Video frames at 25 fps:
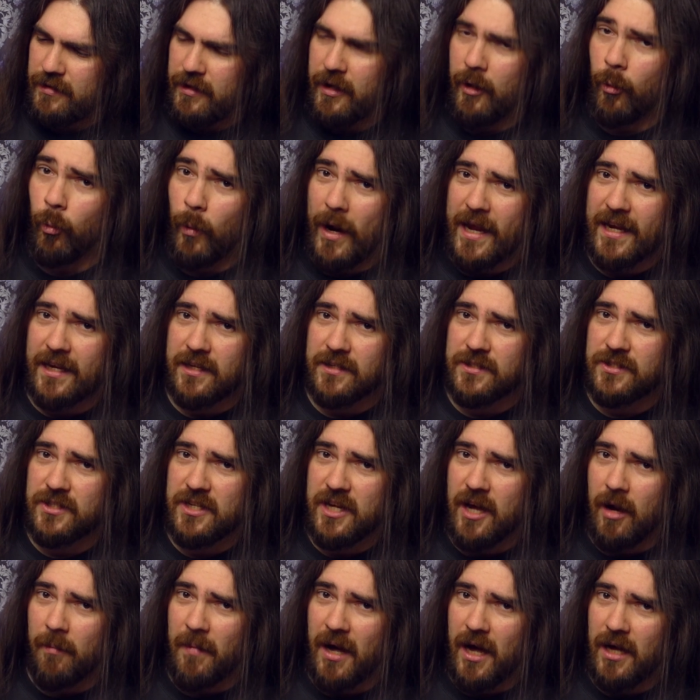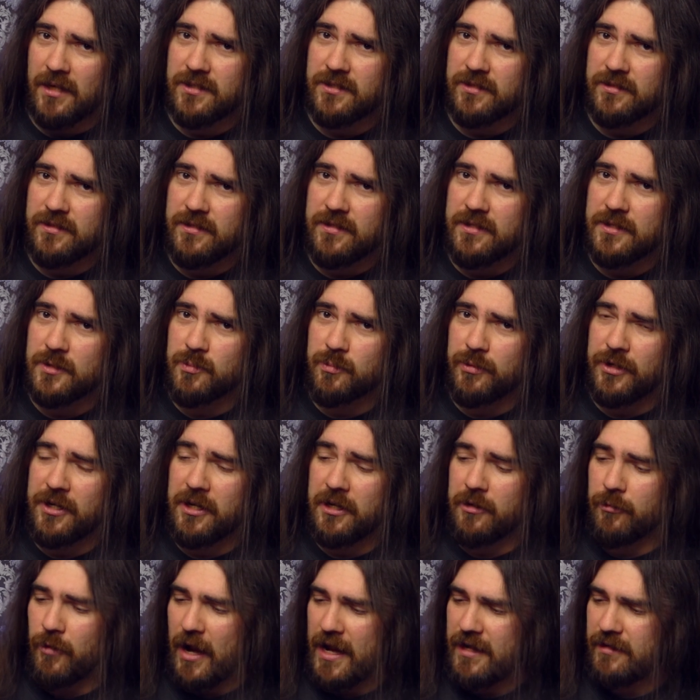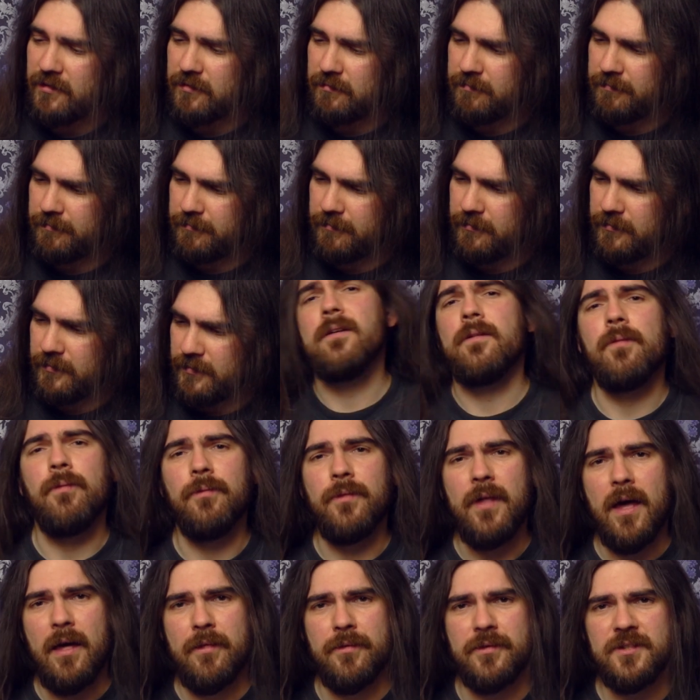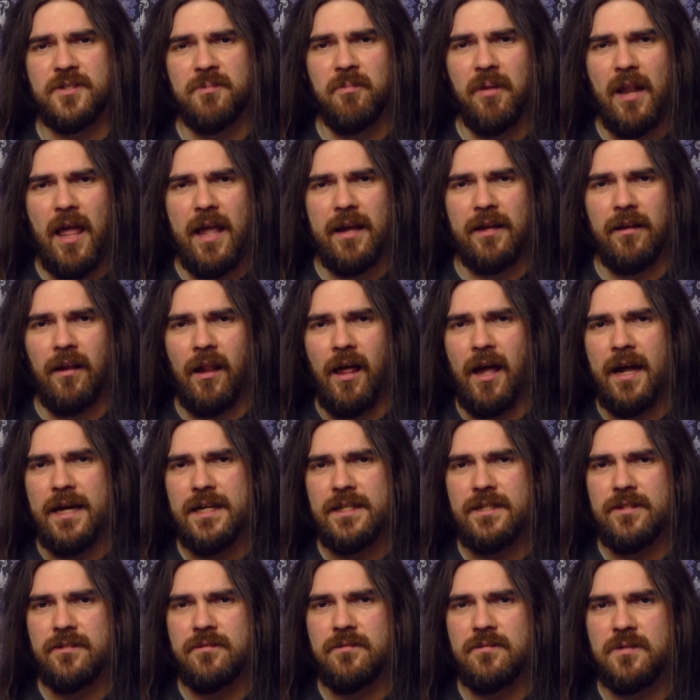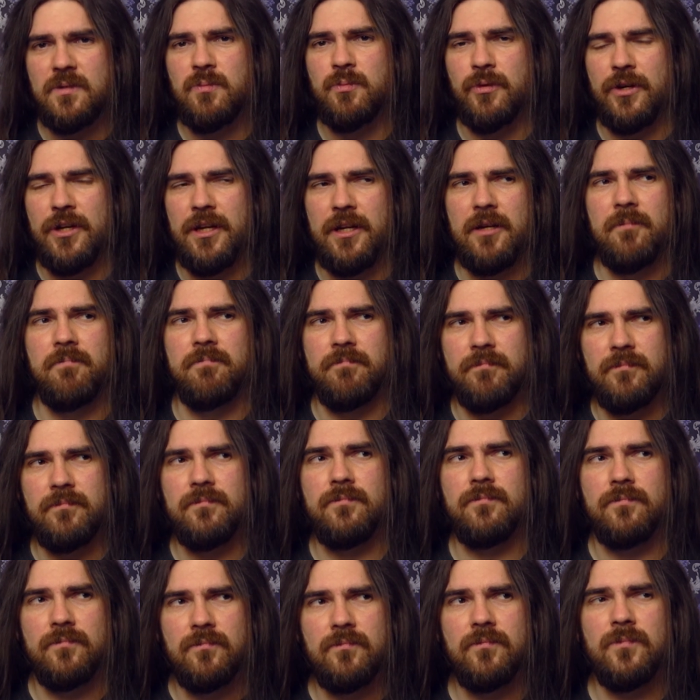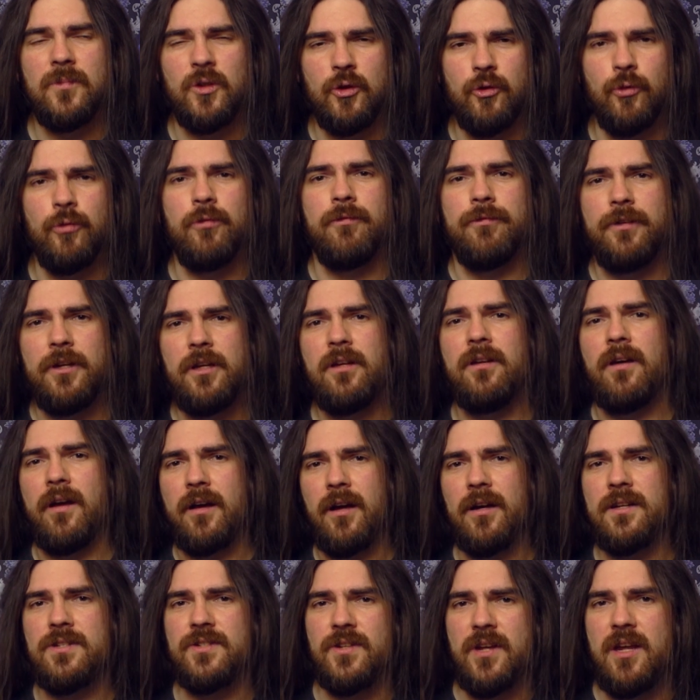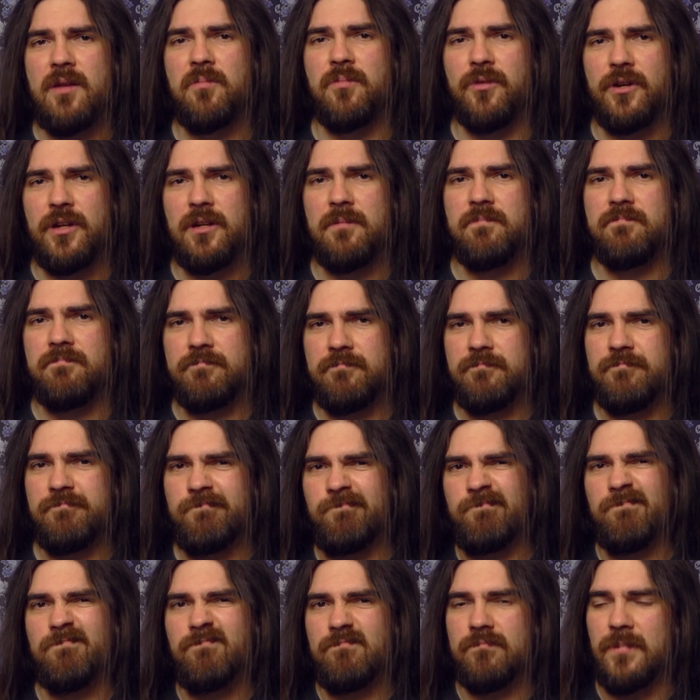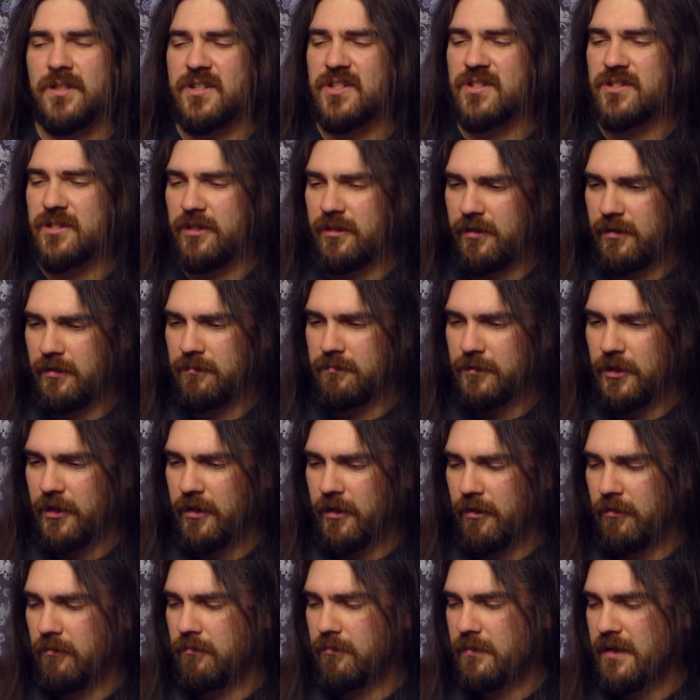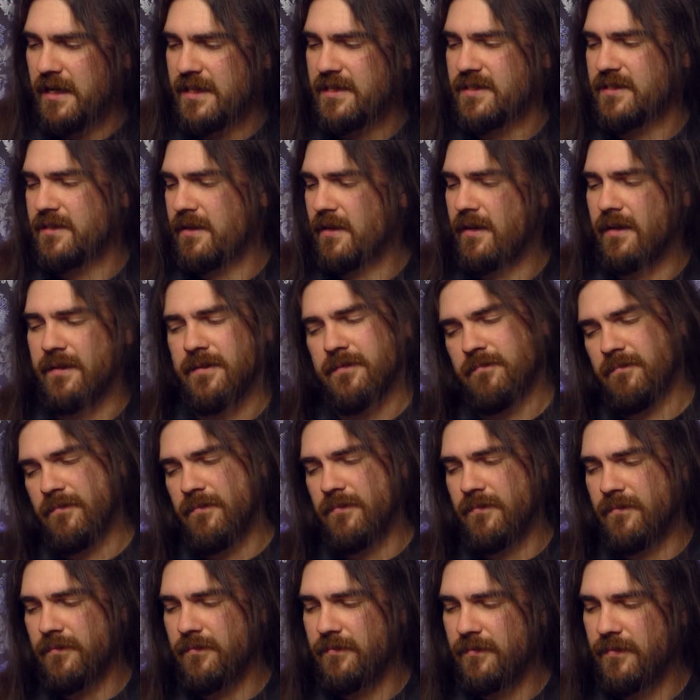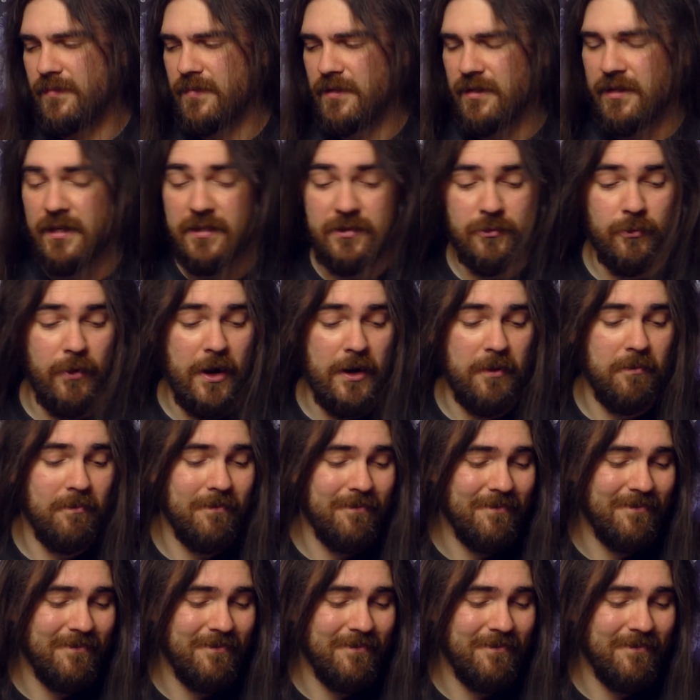Awaken Tiamat. It's pretty great. Death's Black Light. It's pretty groovy, I gotta say. Pretty, but still, you know, it's great.